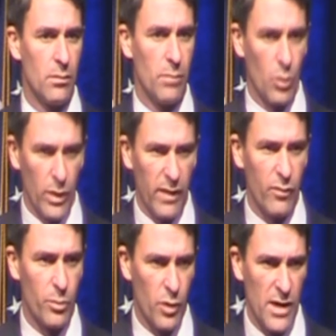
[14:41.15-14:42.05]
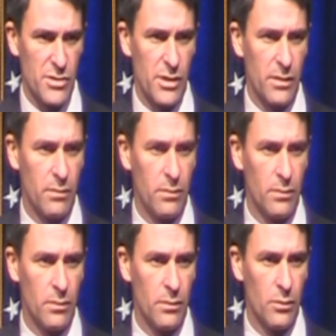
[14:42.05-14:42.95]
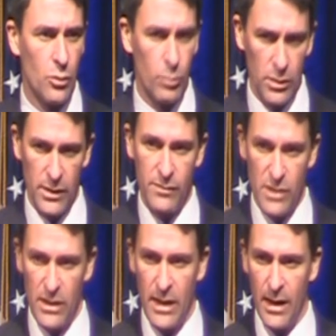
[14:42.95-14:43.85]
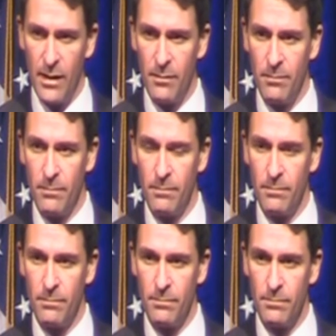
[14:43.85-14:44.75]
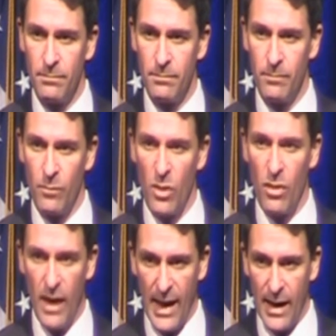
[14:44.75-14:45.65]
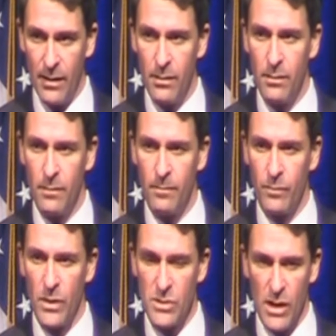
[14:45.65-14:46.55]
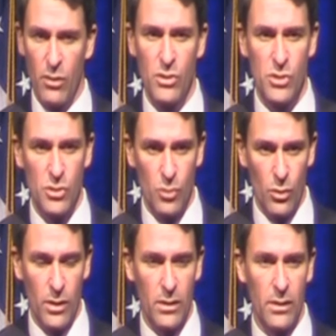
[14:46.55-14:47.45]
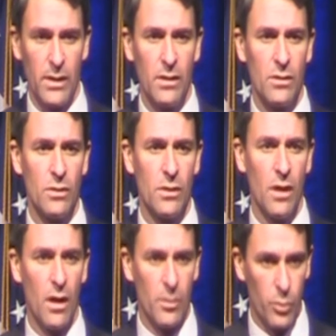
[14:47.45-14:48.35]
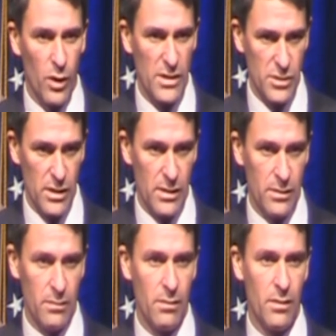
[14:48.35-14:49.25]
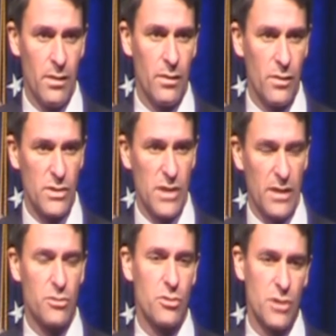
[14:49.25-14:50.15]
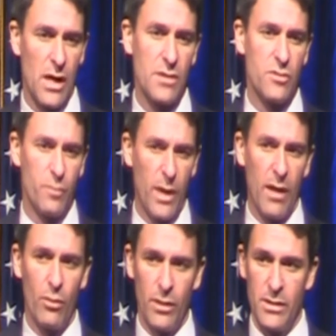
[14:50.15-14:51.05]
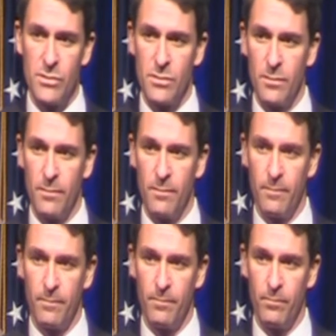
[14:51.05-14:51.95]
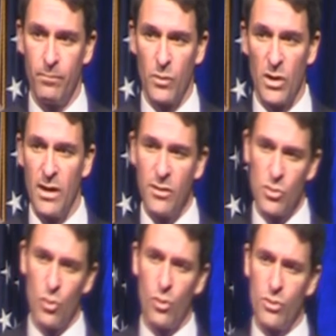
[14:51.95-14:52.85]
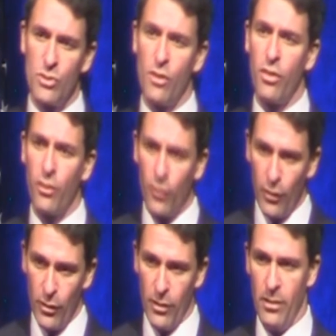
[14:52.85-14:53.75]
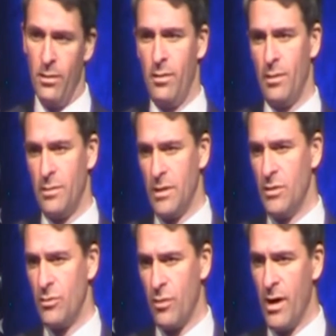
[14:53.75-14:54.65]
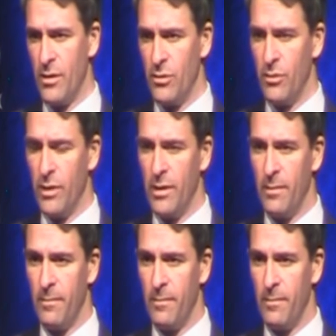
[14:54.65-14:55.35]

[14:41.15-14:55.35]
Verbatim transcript: But we have a president who believes he can. That is how historically unprecedented this exercise of power is. King George III didn't try to do it,